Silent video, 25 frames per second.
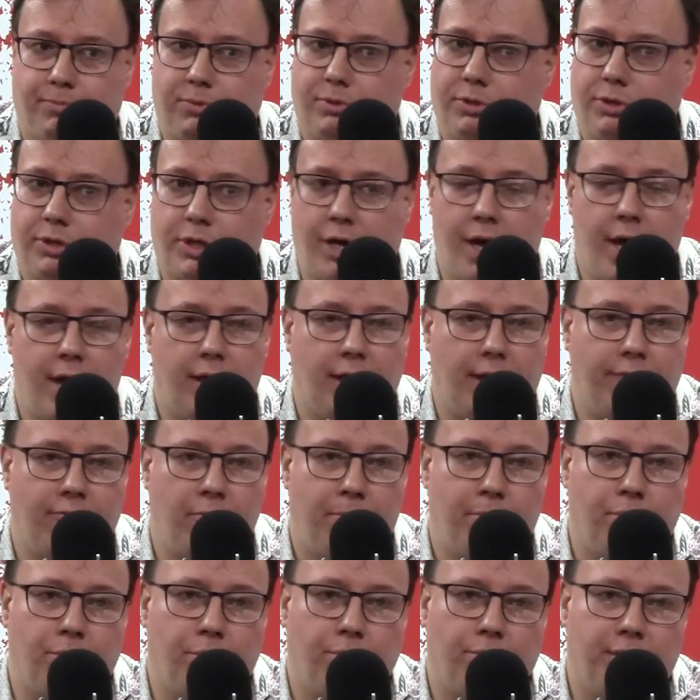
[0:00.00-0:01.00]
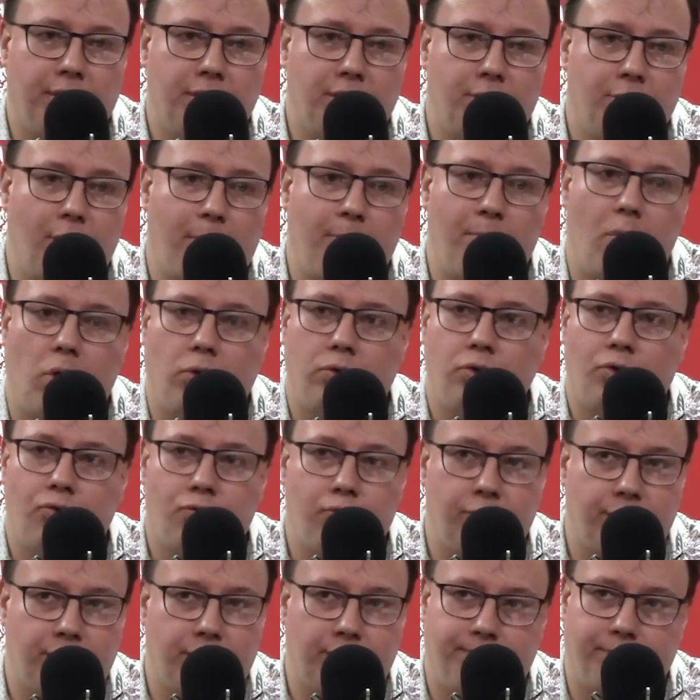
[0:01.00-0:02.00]
turned Liverpool into a
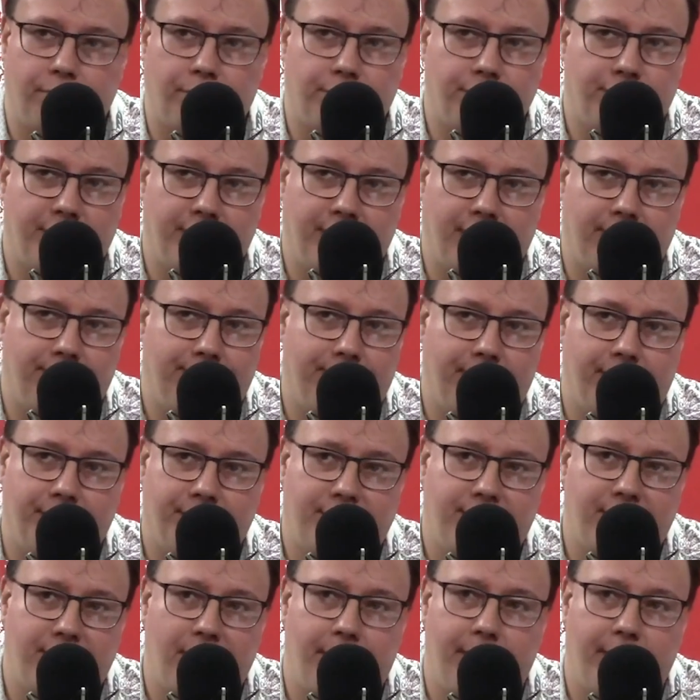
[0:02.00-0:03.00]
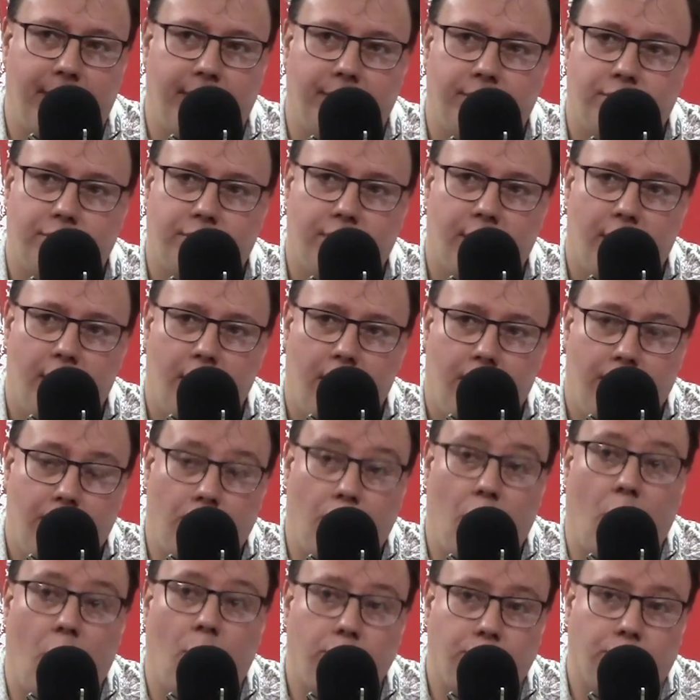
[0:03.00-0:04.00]
monstrous force in that first 10 minutes. The
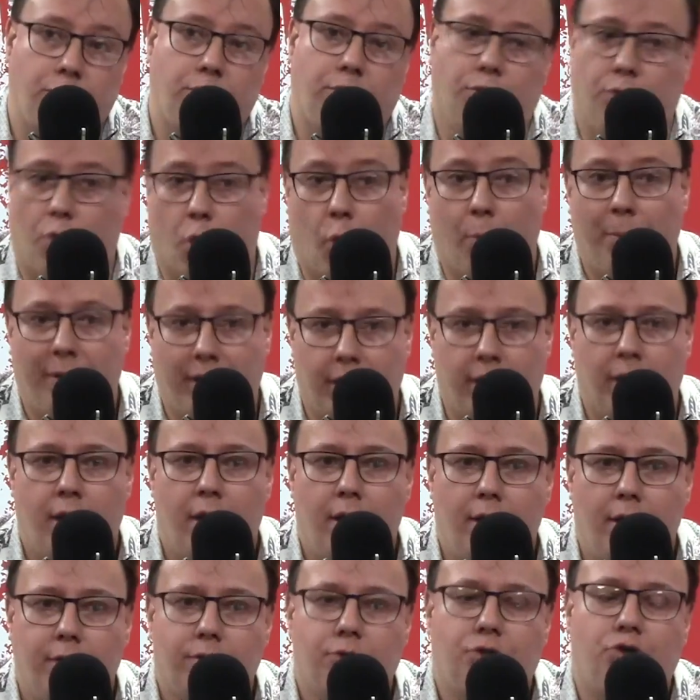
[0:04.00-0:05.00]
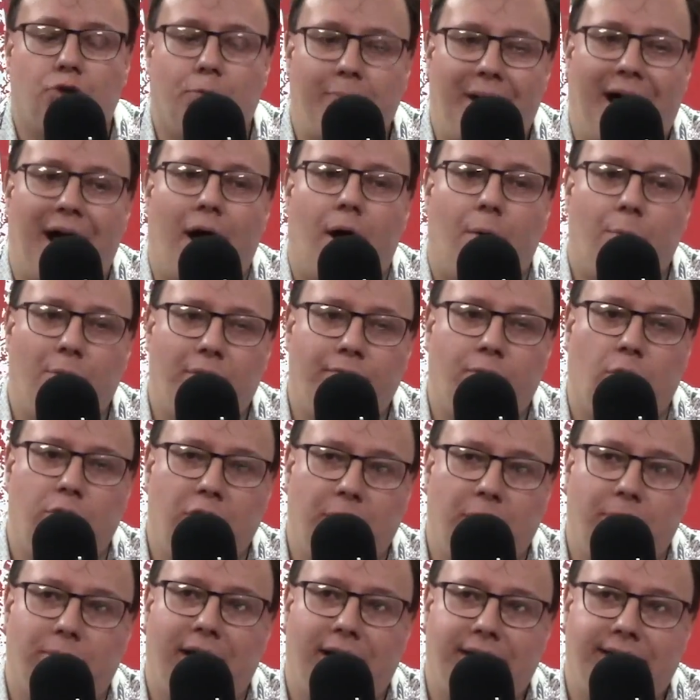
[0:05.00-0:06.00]
goal's coming. Somehow we've
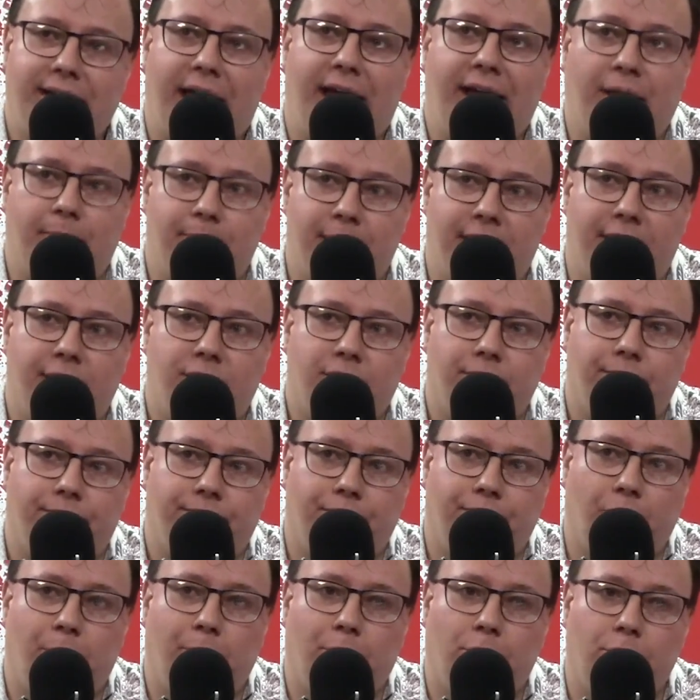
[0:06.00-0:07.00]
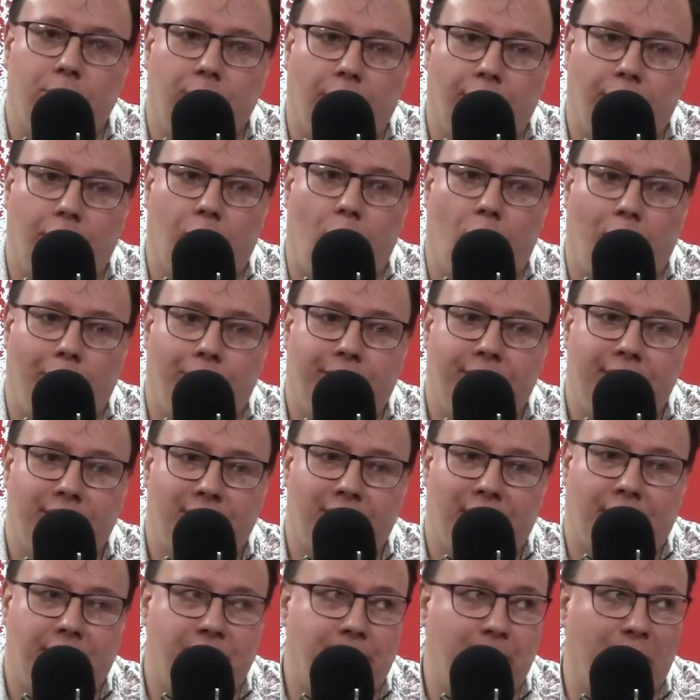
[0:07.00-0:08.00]
only played 8 minutes of football and the goal
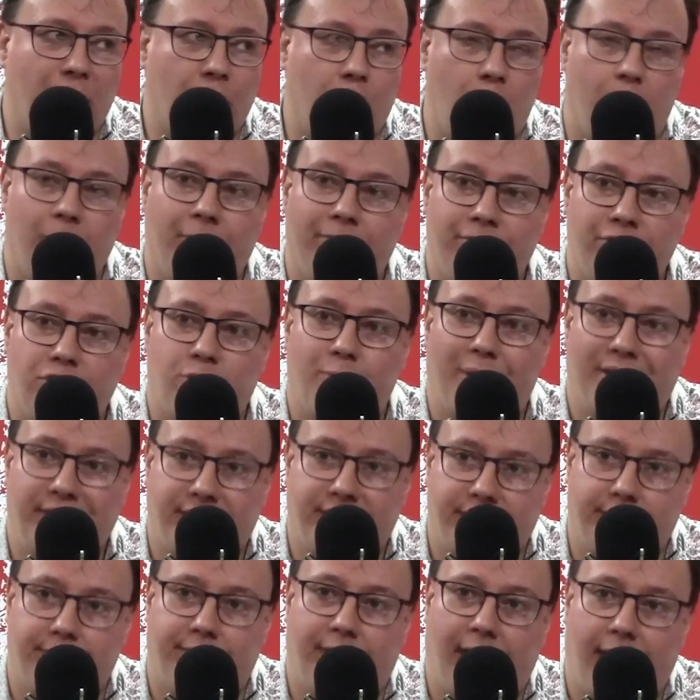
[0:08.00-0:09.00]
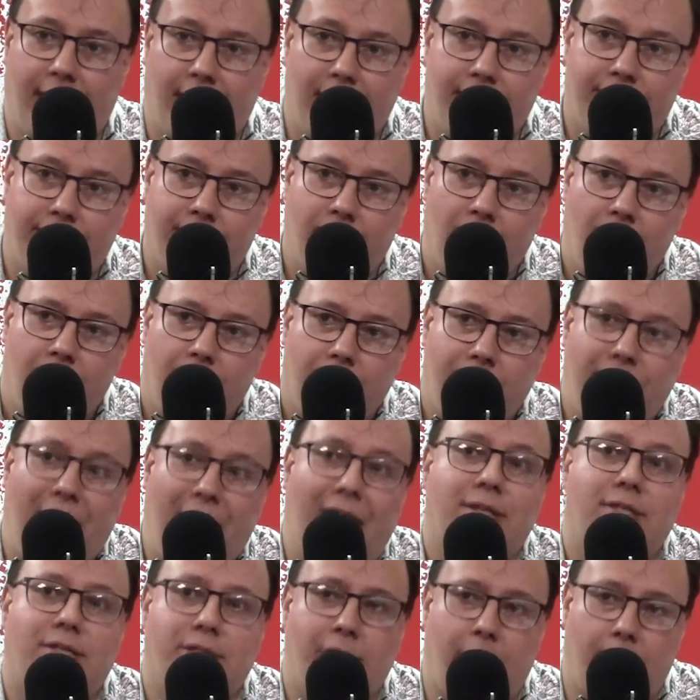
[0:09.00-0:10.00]
feels like it's been coming for 25.
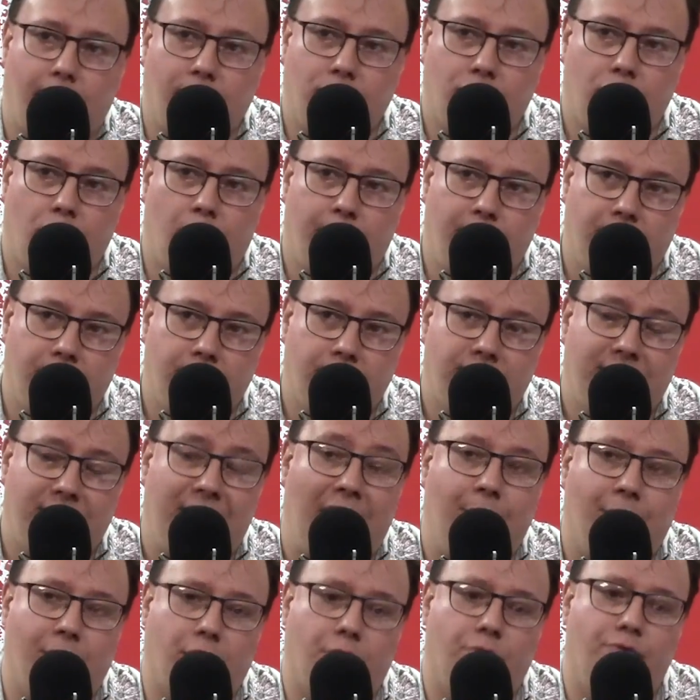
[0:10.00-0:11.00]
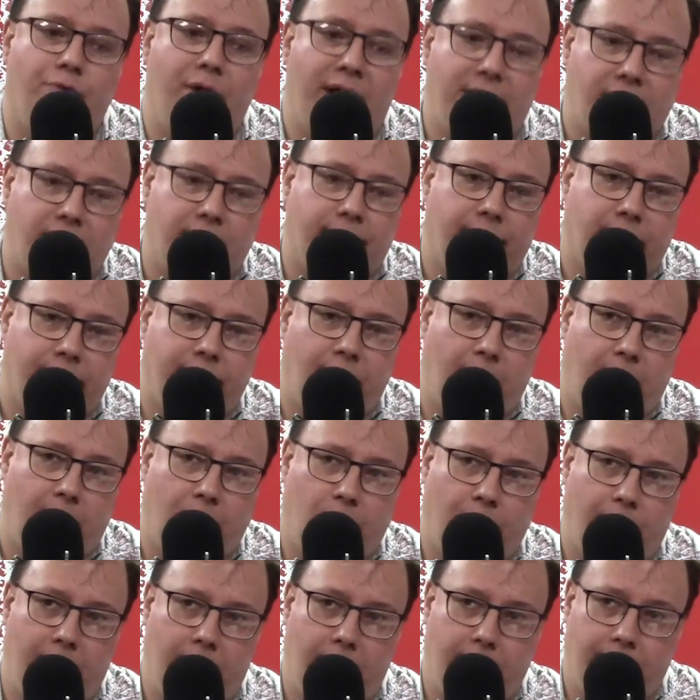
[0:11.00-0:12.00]
That's how dominant, how aggressive
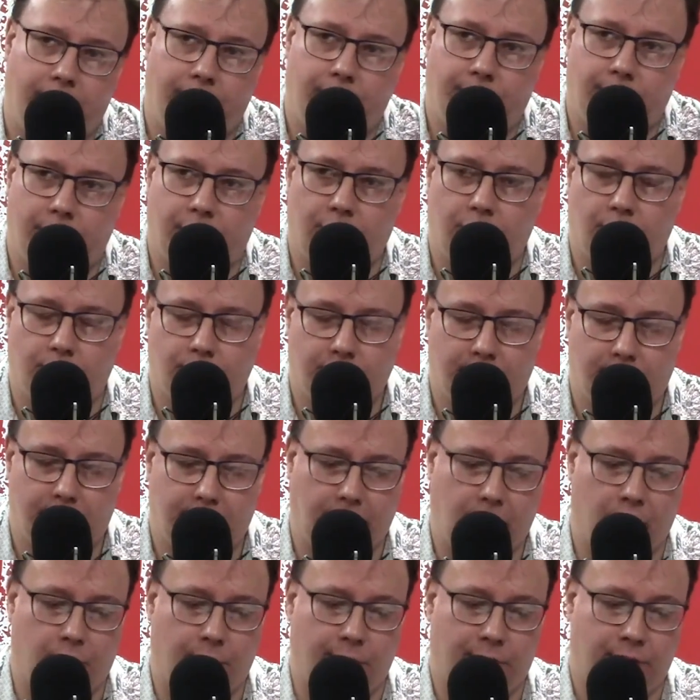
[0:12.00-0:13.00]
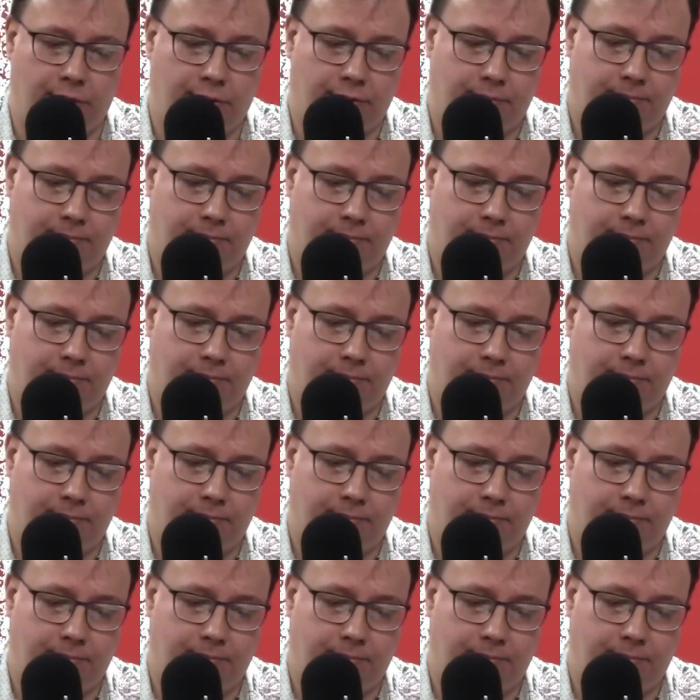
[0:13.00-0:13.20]
Liverpool were in those early going.